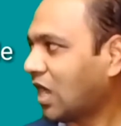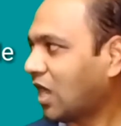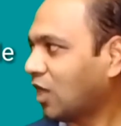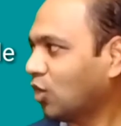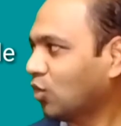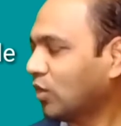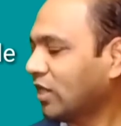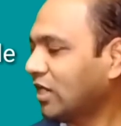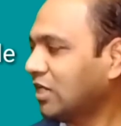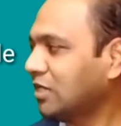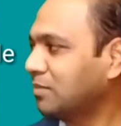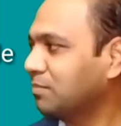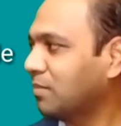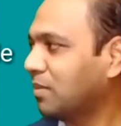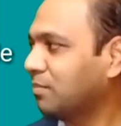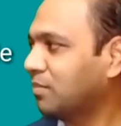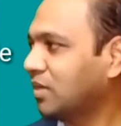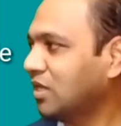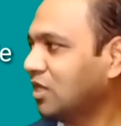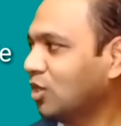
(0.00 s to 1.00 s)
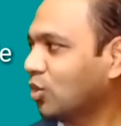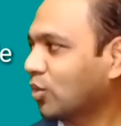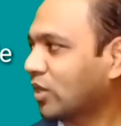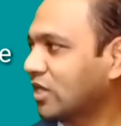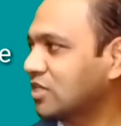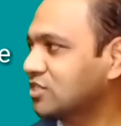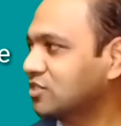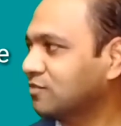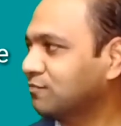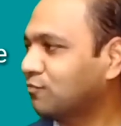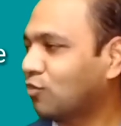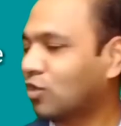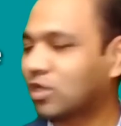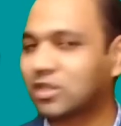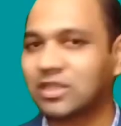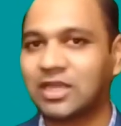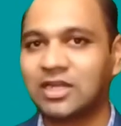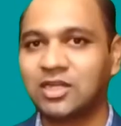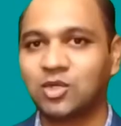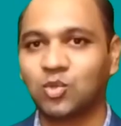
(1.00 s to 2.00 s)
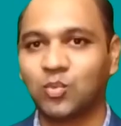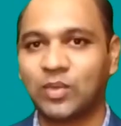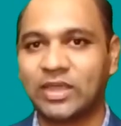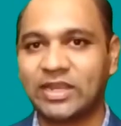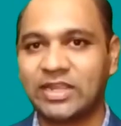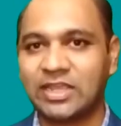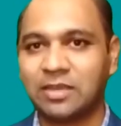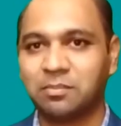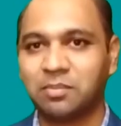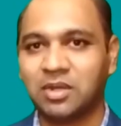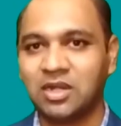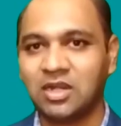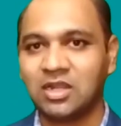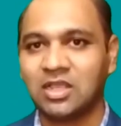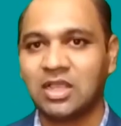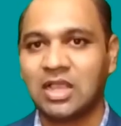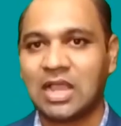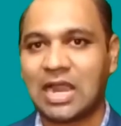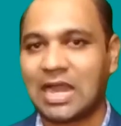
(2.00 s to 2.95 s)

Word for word: allocate memory location for that variable